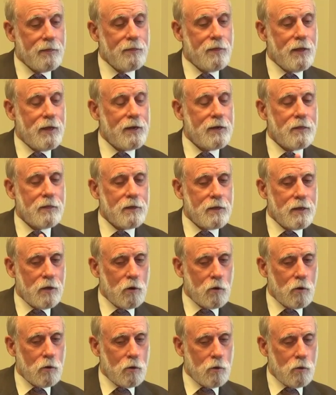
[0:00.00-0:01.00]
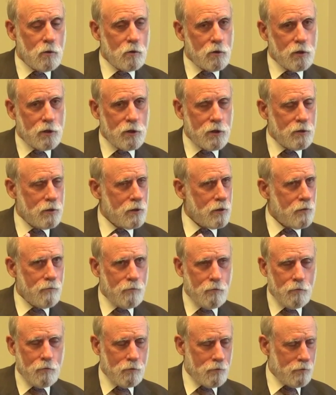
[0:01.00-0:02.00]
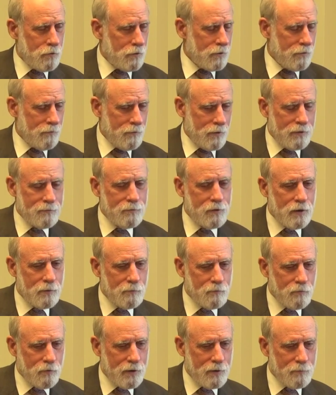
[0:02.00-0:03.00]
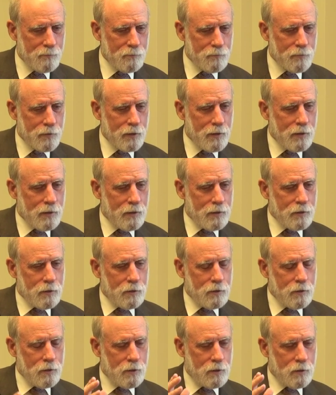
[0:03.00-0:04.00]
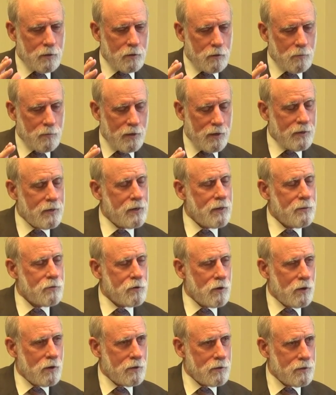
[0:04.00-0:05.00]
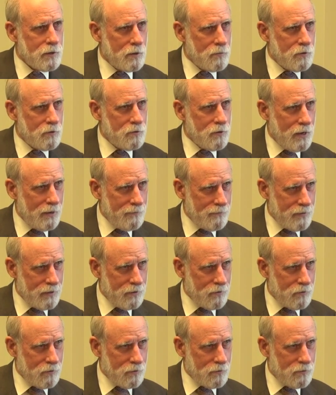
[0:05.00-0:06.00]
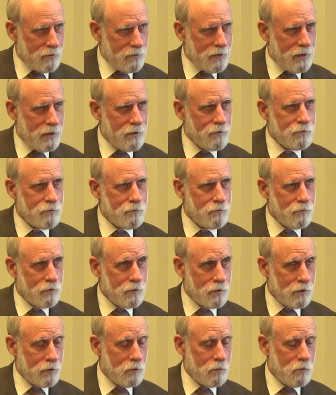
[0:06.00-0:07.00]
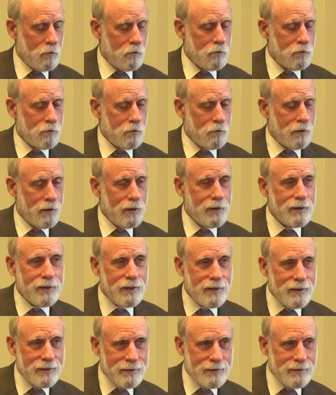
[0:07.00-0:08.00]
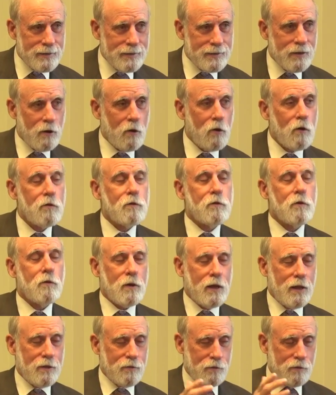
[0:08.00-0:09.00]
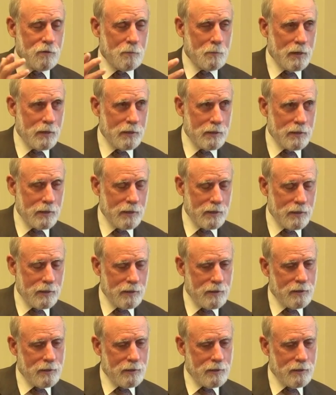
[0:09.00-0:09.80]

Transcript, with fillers: Then in the sixty-four or sixty-five time frame, uh, a man named Donald W. Davies at the National Physical Laboratory in London also gets the bug,